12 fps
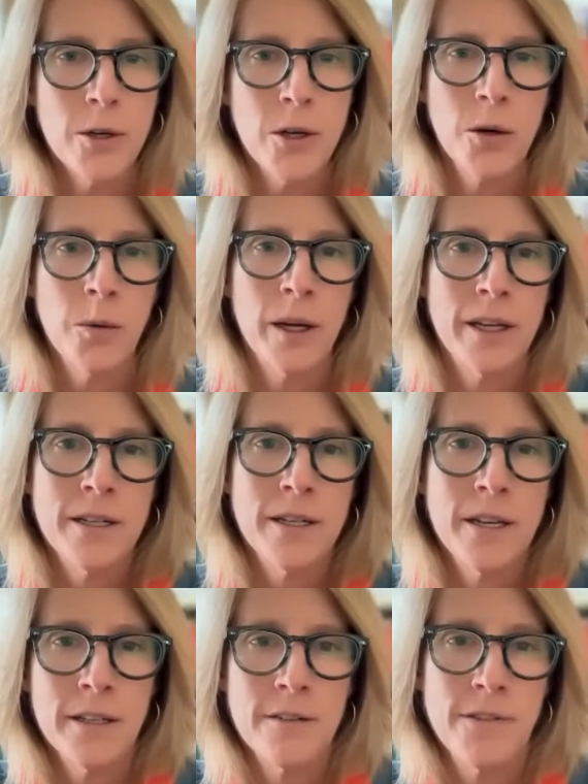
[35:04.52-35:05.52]
go into
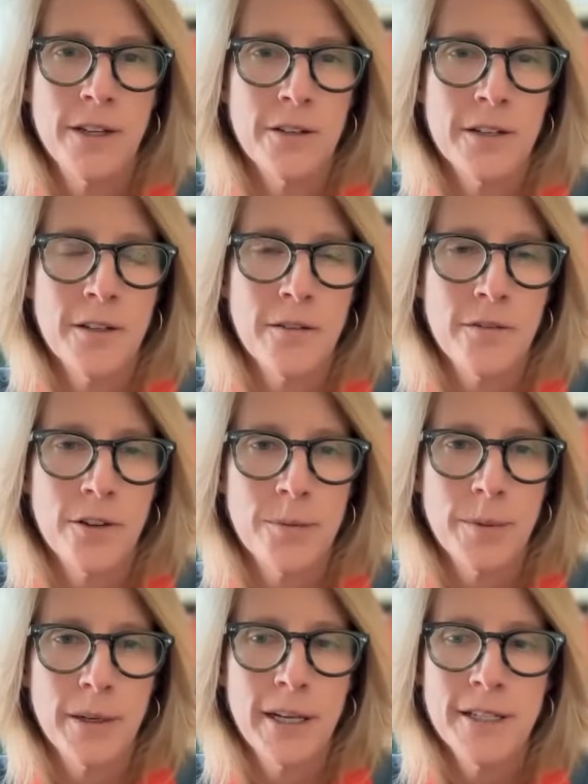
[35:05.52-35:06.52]
this field in the first
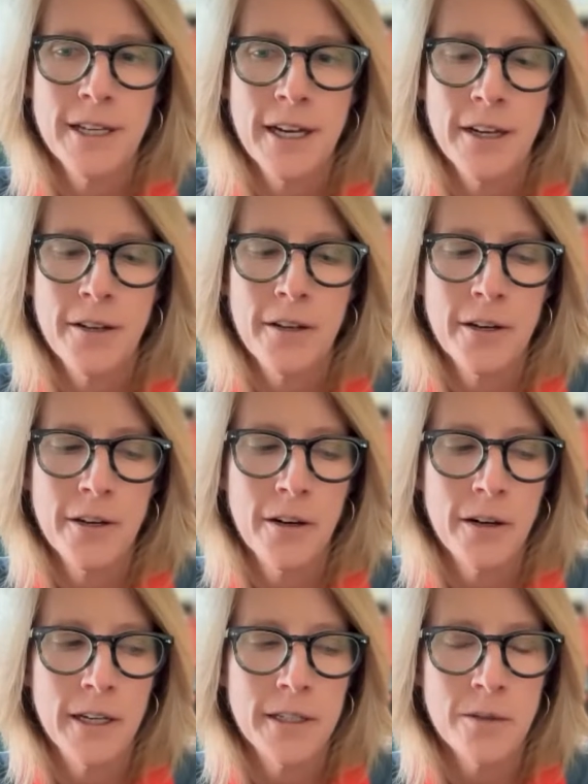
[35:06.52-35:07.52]
place. And there
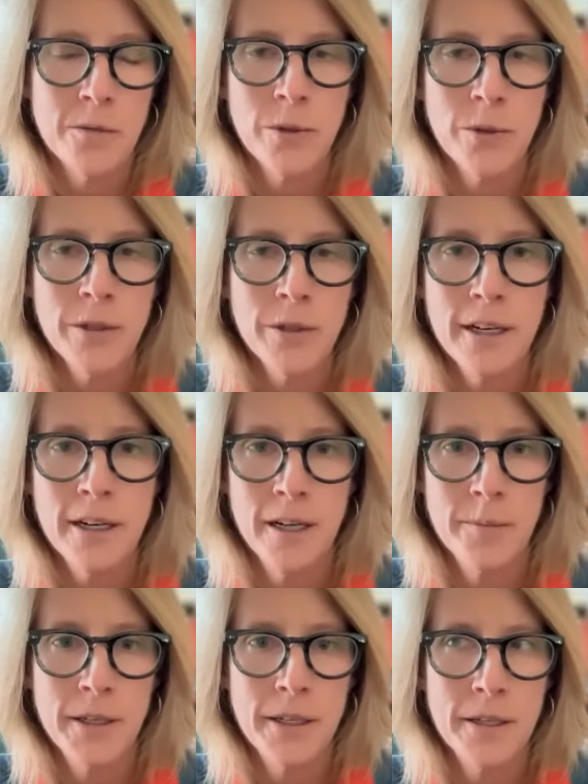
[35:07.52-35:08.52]
is a really
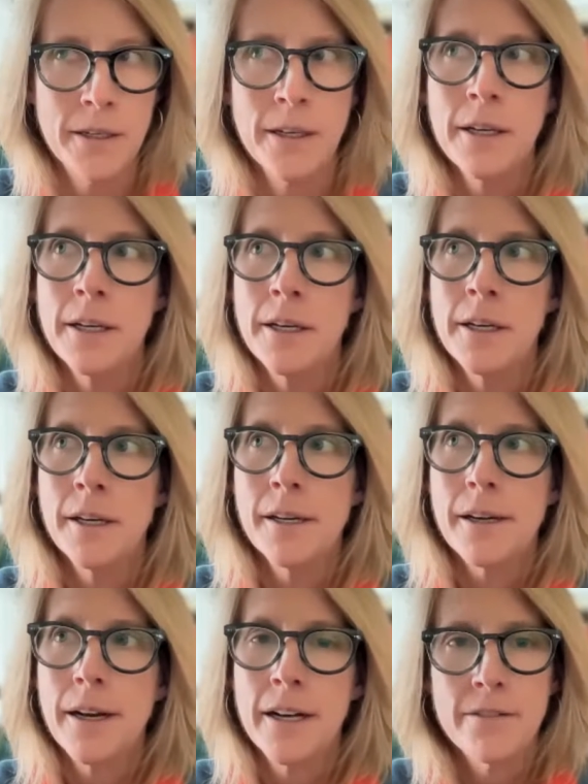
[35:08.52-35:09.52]
common
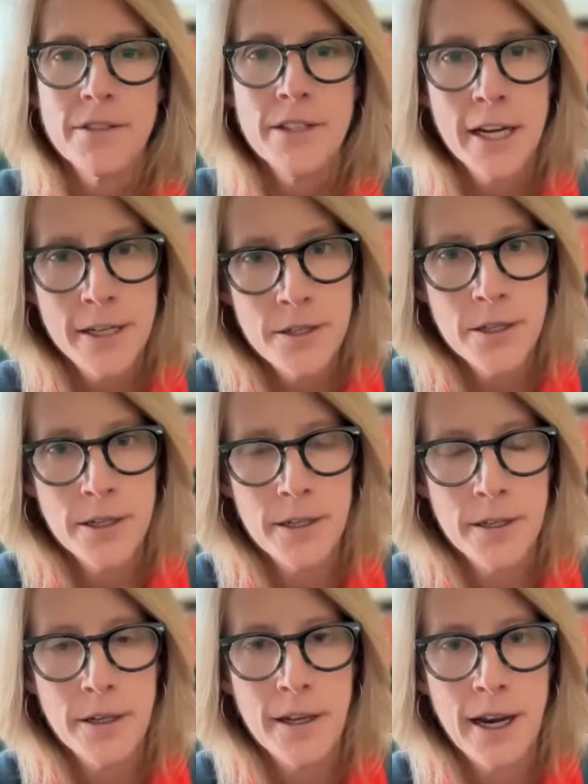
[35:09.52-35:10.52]
kind of
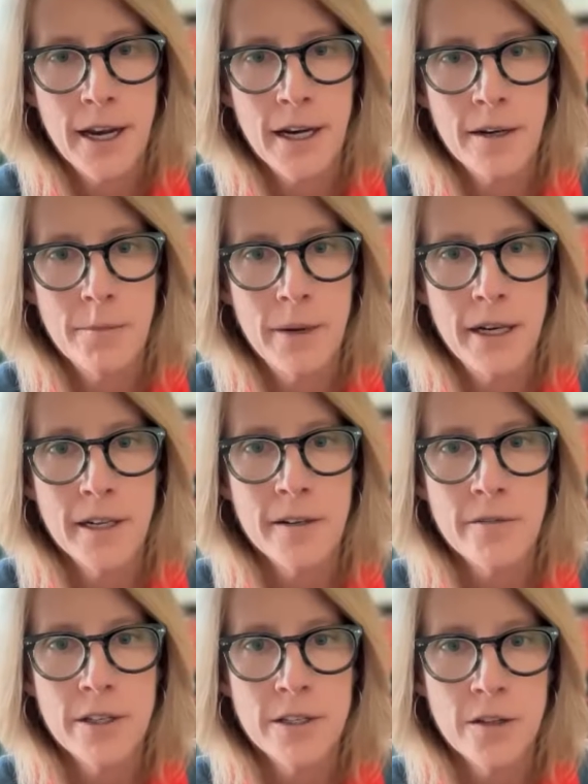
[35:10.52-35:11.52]
tension that many of
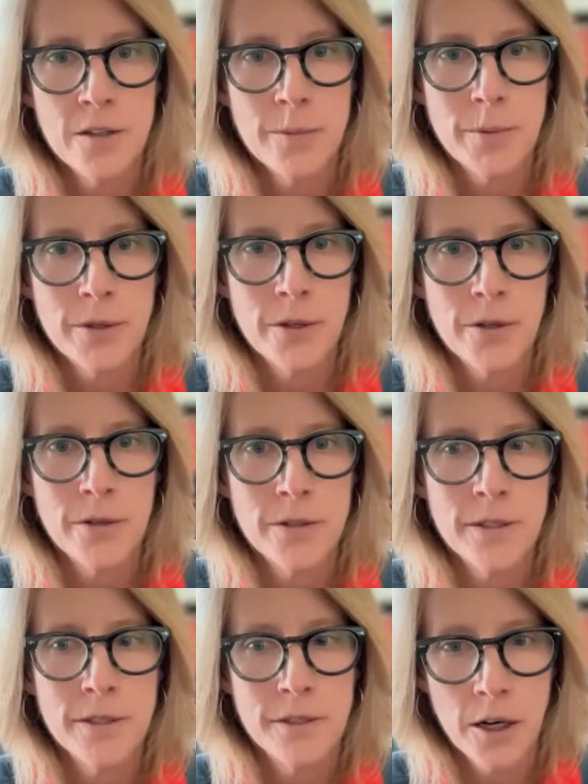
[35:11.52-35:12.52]
these entrepreneurs
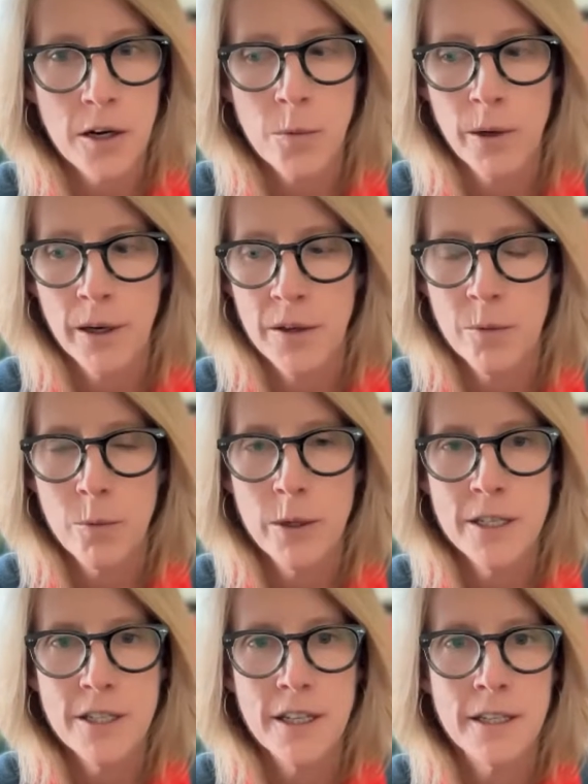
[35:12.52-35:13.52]
start with,
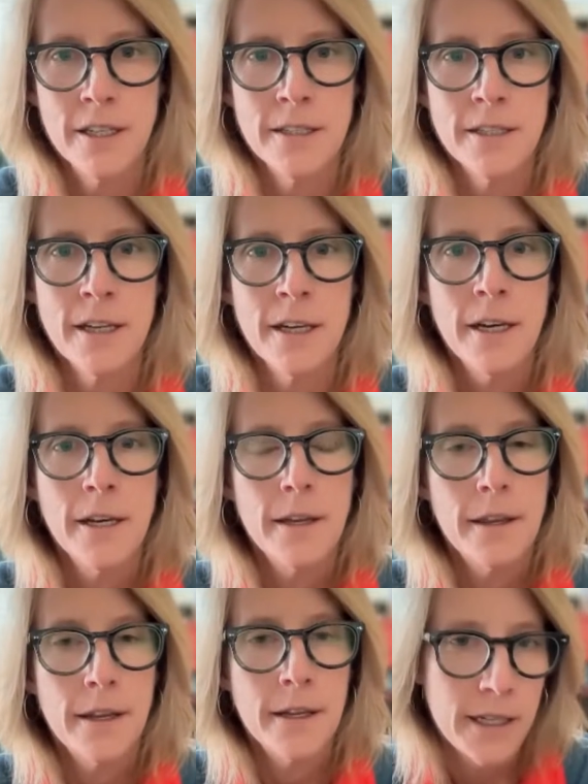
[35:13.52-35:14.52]
which is
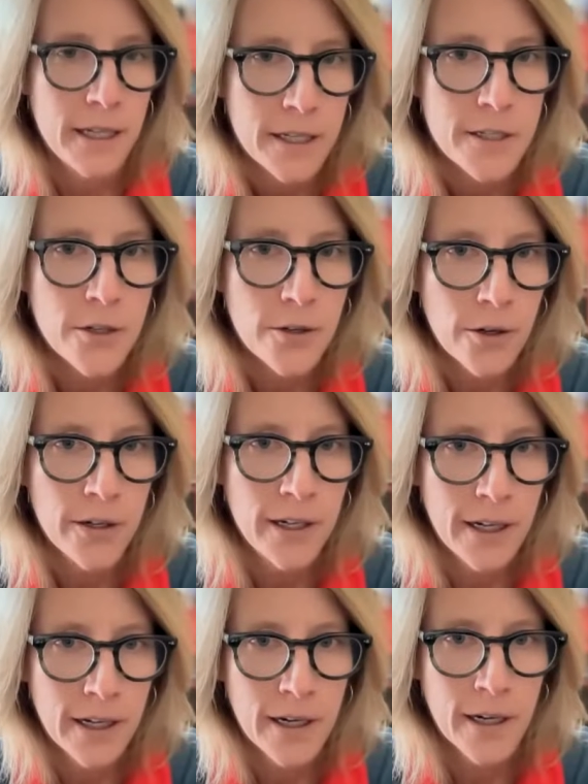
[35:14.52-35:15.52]
the need to earn an
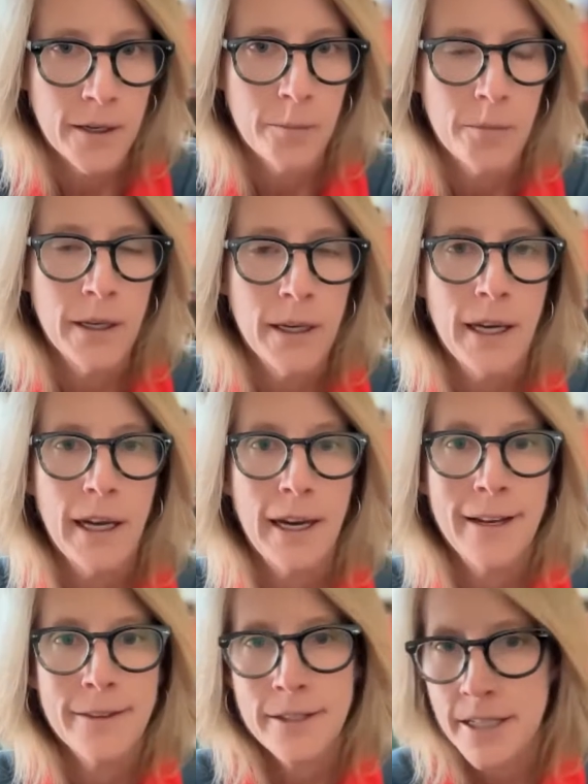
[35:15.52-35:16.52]
income
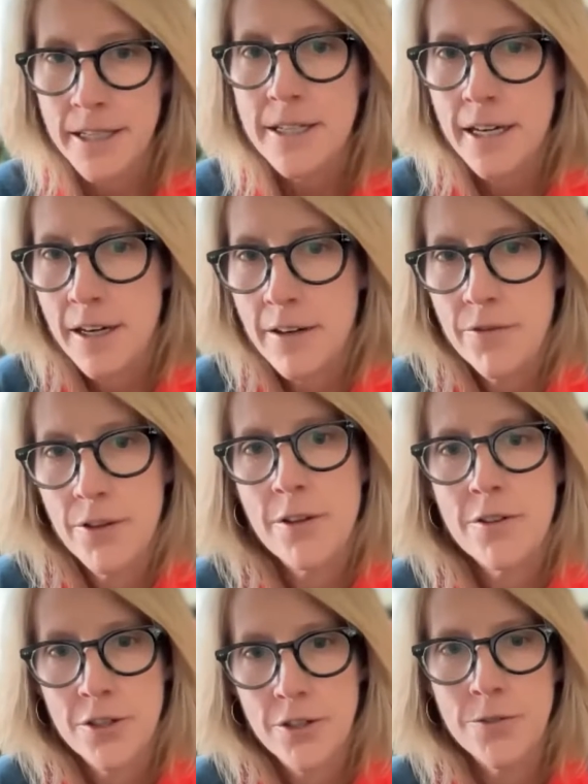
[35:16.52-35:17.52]
and the need to care for their
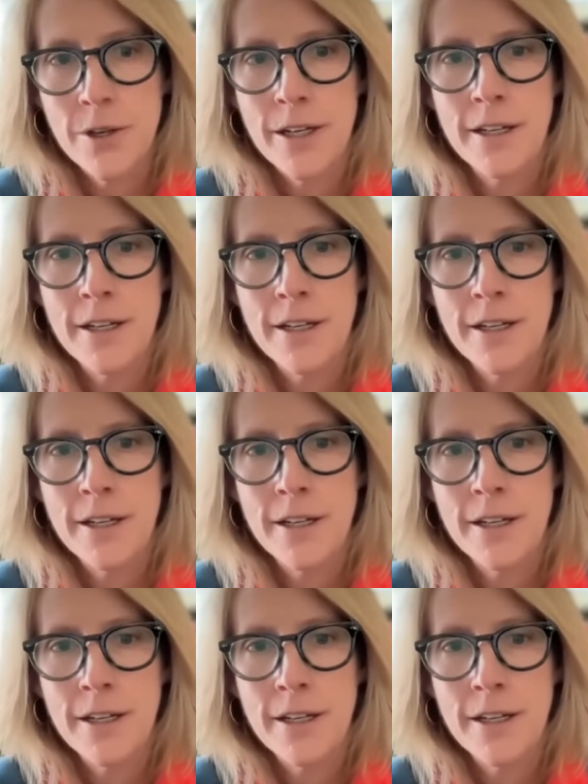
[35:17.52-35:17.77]
children.